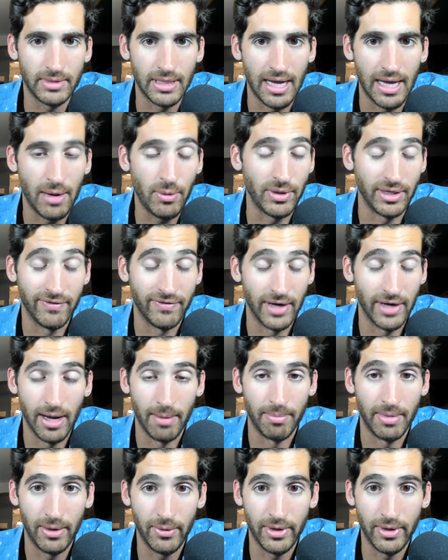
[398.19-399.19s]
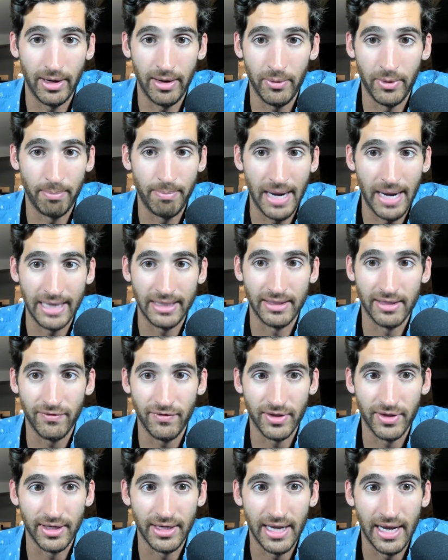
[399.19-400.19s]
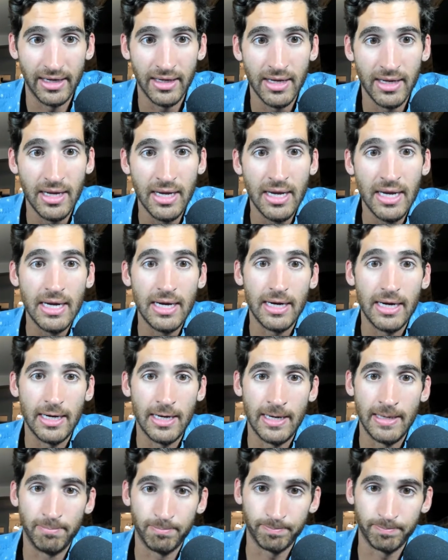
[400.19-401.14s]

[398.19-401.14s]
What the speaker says: I would have given up. I would have packed it in for the day. To